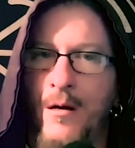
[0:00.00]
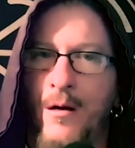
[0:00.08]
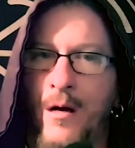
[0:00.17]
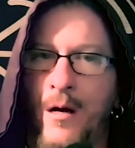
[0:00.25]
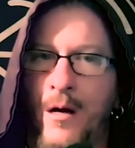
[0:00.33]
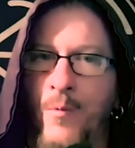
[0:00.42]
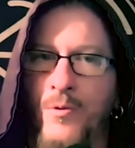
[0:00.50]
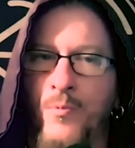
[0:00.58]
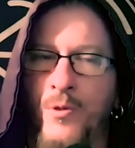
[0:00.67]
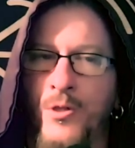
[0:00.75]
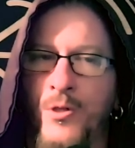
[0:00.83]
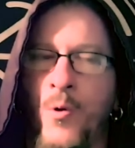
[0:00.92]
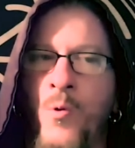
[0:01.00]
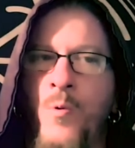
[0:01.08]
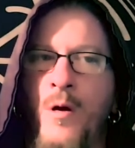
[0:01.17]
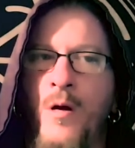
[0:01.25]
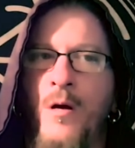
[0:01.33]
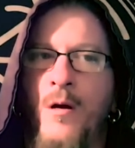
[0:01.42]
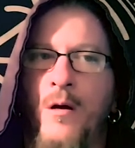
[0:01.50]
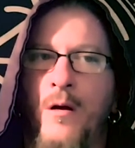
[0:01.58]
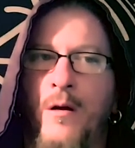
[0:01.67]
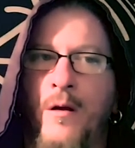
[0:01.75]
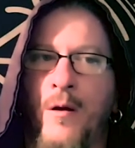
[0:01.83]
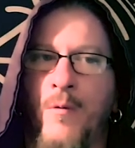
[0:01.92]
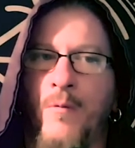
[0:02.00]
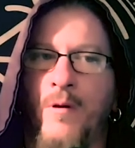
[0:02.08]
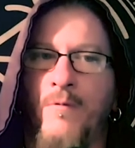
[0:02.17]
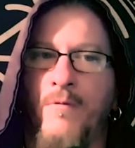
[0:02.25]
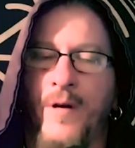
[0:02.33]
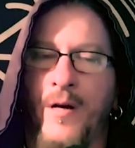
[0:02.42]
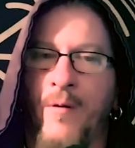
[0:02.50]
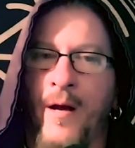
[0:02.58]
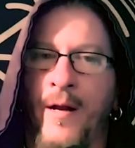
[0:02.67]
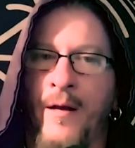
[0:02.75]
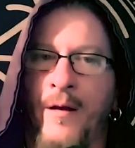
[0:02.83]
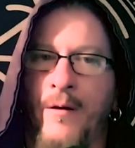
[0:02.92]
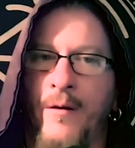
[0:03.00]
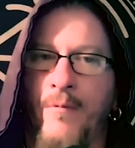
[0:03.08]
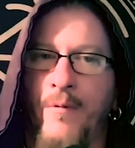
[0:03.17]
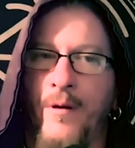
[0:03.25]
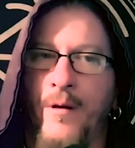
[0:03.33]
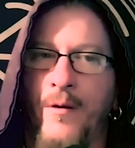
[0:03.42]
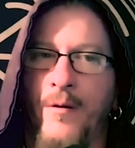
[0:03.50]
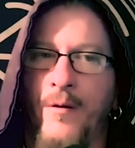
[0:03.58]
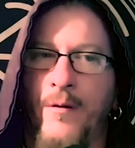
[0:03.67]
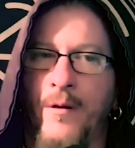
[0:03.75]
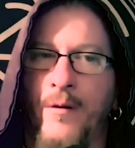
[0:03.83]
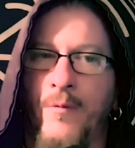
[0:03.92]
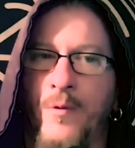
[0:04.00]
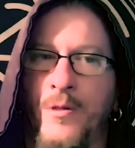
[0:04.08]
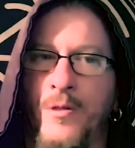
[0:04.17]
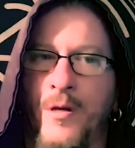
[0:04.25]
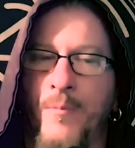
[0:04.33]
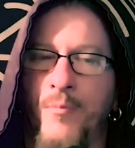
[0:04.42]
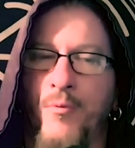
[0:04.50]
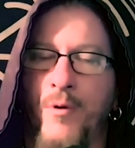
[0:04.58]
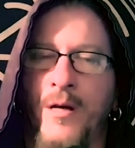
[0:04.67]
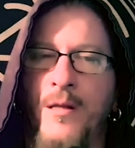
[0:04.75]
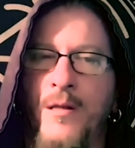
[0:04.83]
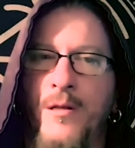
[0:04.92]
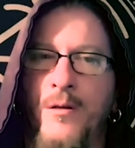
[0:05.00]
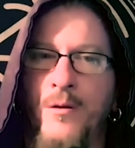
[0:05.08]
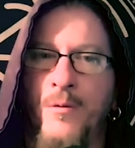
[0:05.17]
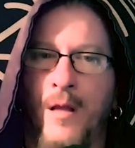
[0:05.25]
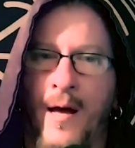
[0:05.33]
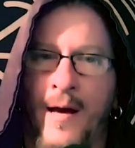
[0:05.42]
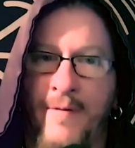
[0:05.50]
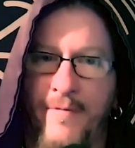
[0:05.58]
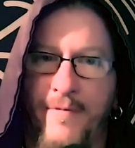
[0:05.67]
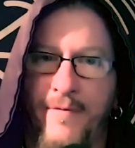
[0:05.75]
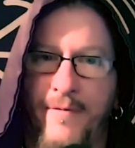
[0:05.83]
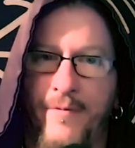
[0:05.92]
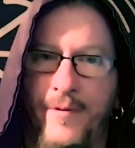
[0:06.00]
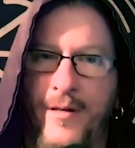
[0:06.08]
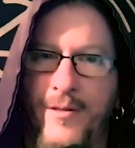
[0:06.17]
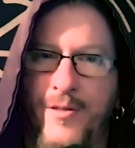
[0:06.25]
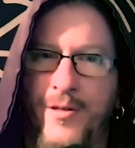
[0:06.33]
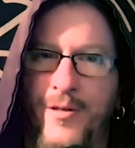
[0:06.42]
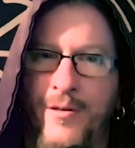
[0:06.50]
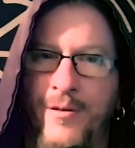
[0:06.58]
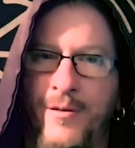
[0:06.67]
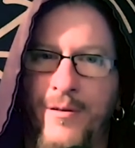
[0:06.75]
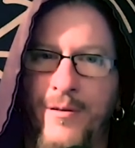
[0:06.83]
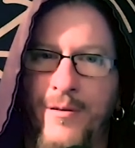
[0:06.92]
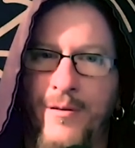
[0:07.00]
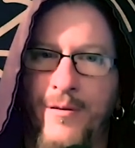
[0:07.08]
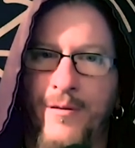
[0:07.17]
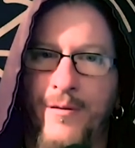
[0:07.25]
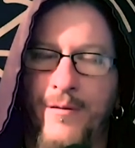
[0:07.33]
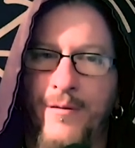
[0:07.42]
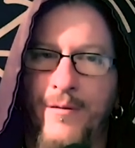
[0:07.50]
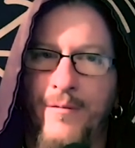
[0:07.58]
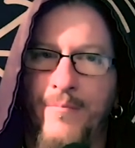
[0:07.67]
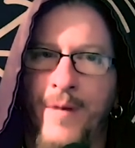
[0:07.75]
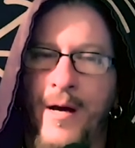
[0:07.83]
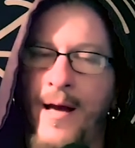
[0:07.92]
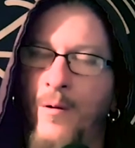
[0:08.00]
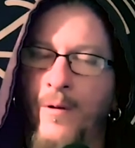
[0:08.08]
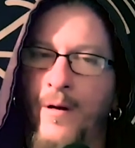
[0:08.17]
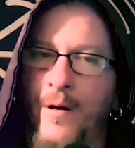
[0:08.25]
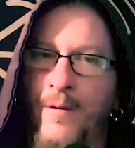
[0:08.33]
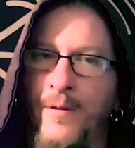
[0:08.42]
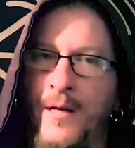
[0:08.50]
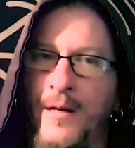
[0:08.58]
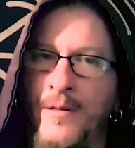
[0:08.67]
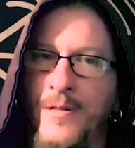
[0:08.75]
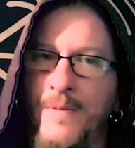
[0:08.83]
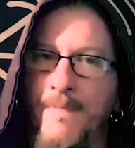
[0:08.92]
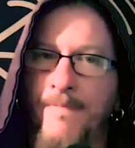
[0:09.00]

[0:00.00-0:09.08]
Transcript: uh, was was so you know invigorating. It, it it was it breathed new life into my outlook on things.